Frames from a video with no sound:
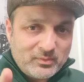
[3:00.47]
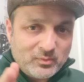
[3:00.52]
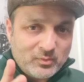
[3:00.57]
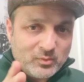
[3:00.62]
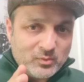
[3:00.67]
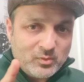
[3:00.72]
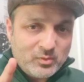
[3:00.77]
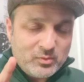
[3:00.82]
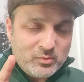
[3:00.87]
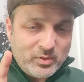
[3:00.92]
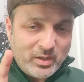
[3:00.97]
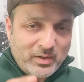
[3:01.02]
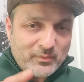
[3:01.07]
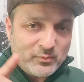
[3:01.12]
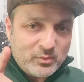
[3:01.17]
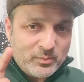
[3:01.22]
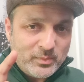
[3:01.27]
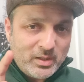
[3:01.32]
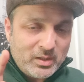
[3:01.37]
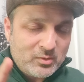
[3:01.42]
So you
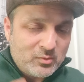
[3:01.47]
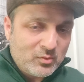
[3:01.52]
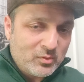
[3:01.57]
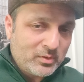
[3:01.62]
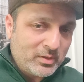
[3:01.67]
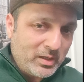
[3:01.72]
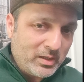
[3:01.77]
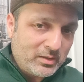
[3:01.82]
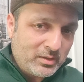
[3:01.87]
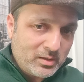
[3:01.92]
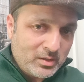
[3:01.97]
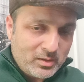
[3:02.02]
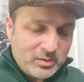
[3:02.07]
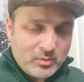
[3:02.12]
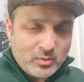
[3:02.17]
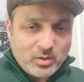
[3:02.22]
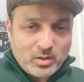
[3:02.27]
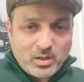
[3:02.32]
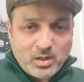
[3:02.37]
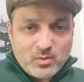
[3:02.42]
have to make sure that
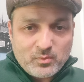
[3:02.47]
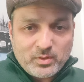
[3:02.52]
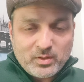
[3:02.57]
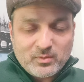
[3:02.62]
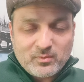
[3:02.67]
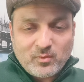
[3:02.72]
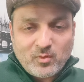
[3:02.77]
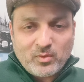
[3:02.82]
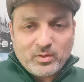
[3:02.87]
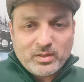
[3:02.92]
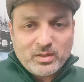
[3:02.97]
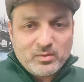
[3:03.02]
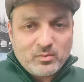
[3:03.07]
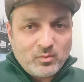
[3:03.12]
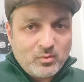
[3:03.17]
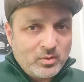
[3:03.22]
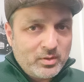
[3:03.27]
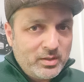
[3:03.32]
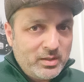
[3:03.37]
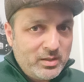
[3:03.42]
your account is logged in
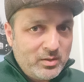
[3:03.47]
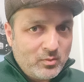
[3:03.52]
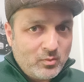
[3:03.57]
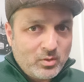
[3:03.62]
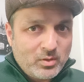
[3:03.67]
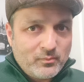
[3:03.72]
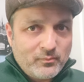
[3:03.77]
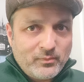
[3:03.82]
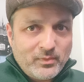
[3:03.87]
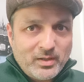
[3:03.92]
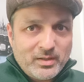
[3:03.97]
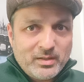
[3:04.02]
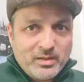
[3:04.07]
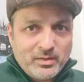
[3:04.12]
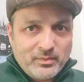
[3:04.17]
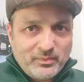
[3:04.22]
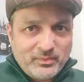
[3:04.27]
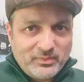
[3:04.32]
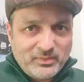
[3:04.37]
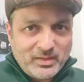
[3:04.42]
only on
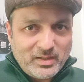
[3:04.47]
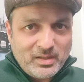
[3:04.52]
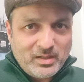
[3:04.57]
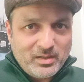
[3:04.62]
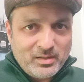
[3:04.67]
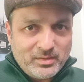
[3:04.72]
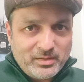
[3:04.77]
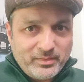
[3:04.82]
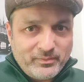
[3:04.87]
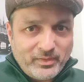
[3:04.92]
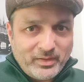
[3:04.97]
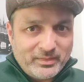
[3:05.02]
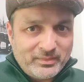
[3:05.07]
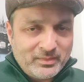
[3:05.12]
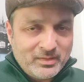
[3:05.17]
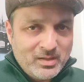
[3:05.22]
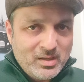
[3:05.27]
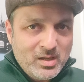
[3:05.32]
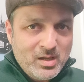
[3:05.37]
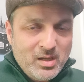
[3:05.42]
one single
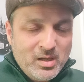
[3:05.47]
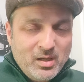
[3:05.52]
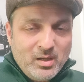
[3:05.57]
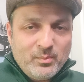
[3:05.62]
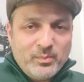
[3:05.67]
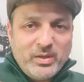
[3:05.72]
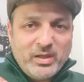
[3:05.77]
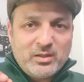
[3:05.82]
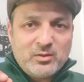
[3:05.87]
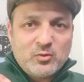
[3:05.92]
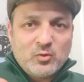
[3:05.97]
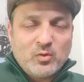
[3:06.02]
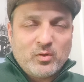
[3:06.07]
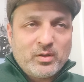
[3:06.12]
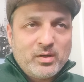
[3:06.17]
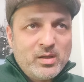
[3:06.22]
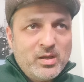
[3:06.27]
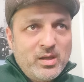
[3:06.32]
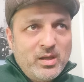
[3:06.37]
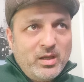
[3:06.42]
device. Make
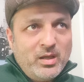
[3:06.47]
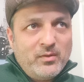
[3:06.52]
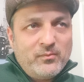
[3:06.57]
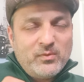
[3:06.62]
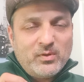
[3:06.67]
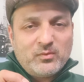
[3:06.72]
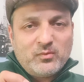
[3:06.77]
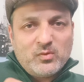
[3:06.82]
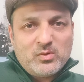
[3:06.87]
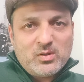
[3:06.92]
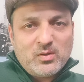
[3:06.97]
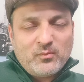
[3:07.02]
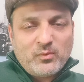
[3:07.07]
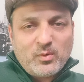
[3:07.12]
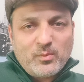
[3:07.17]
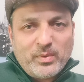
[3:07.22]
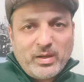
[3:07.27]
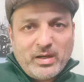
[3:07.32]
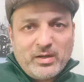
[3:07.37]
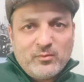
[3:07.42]
sure if you're switching
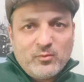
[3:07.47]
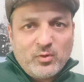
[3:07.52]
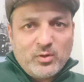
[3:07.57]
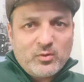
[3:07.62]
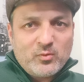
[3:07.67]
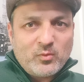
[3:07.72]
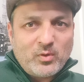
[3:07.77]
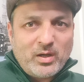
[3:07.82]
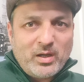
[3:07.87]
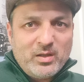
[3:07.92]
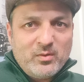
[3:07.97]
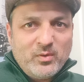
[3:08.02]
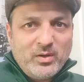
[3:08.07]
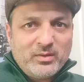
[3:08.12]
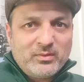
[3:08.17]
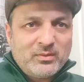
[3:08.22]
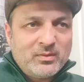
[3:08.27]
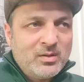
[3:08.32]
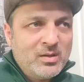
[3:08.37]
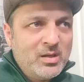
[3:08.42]
from Android to
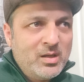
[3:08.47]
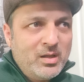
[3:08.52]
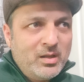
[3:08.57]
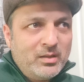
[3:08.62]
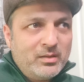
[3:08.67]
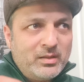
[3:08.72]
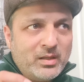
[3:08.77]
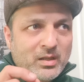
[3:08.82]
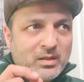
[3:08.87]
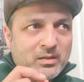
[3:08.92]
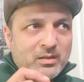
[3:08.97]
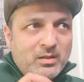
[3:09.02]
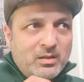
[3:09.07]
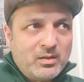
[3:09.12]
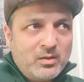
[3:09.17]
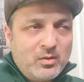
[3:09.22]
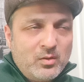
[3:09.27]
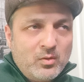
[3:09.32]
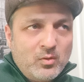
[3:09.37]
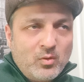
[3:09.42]
iOS, then
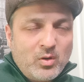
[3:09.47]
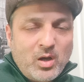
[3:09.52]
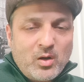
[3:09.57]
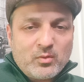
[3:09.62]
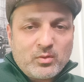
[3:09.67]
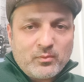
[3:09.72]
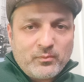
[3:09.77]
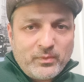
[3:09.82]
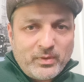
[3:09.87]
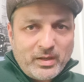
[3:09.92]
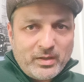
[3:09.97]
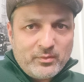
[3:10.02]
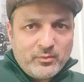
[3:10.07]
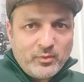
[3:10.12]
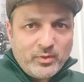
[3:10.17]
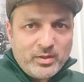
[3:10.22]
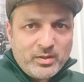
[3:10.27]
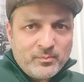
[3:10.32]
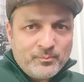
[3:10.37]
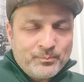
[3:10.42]
log out of
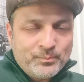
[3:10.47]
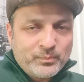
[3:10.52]
Android,